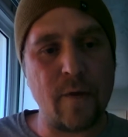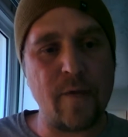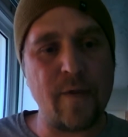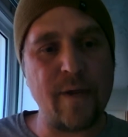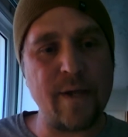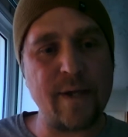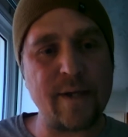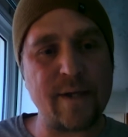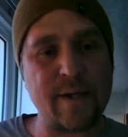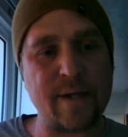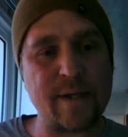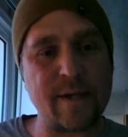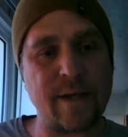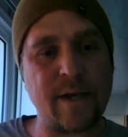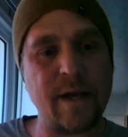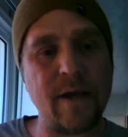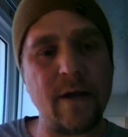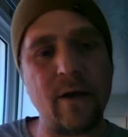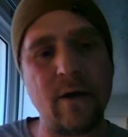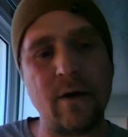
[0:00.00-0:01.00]
This
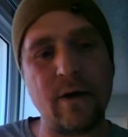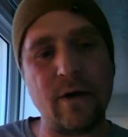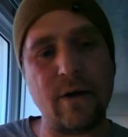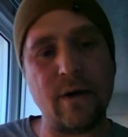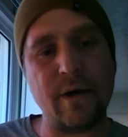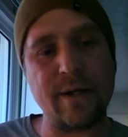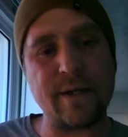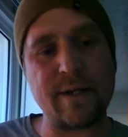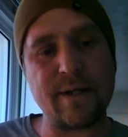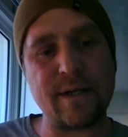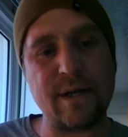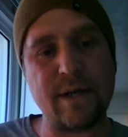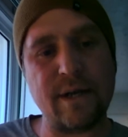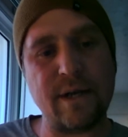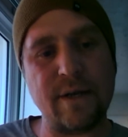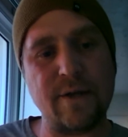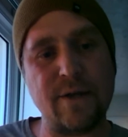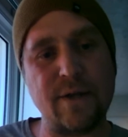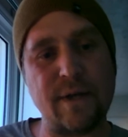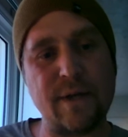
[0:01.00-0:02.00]
here you can
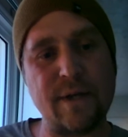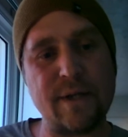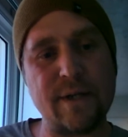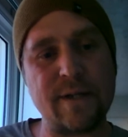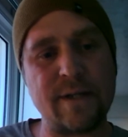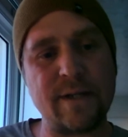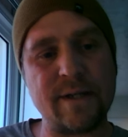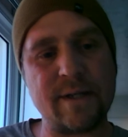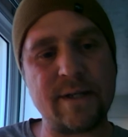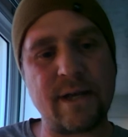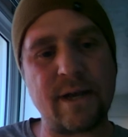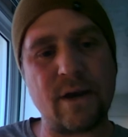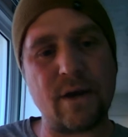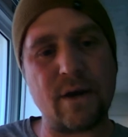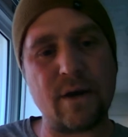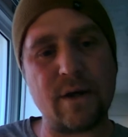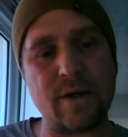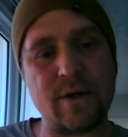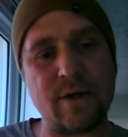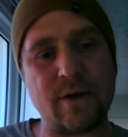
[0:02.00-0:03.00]
see Jesus'
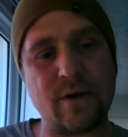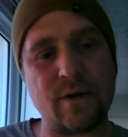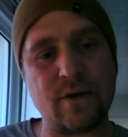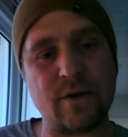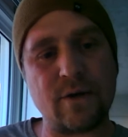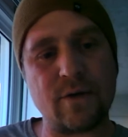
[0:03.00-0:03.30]
character